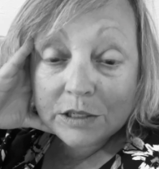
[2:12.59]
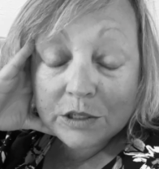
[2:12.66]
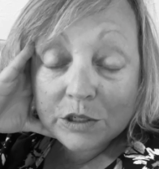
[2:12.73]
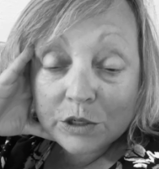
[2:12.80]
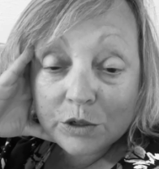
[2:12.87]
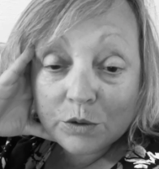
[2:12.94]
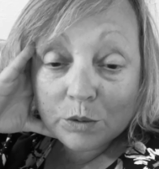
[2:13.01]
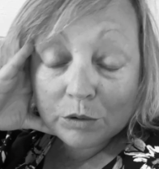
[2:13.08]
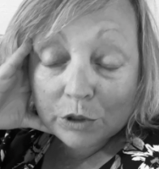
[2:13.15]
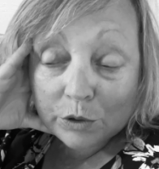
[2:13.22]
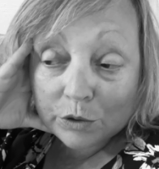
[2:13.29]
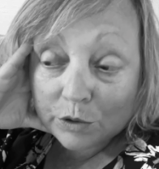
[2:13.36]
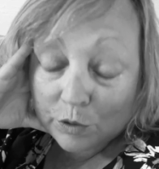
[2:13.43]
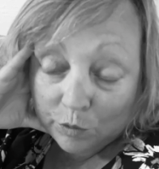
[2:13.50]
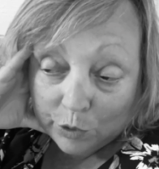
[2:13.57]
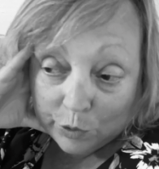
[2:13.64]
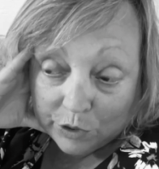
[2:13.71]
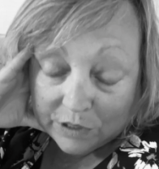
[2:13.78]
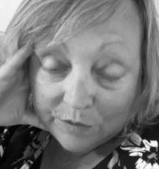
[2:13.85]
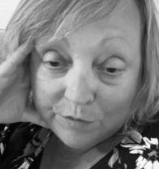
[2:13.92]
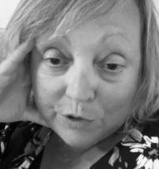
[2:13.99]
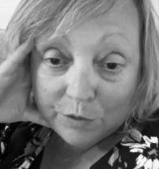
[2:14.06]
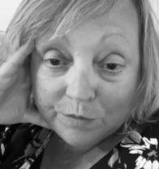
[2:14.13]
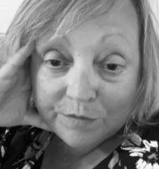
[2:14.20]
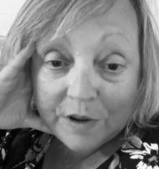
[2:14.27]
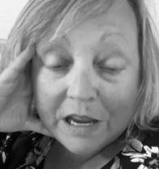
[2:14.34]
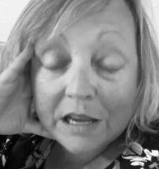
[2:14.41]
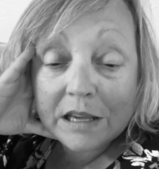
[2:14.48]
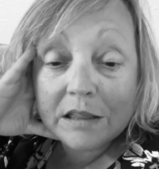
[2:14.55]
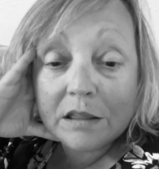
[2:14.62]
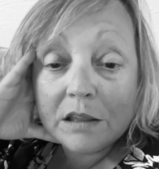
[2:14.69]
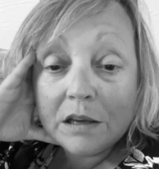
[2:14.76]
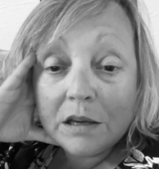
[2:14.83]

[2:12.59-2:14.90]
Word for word: to learn the roots of your faith,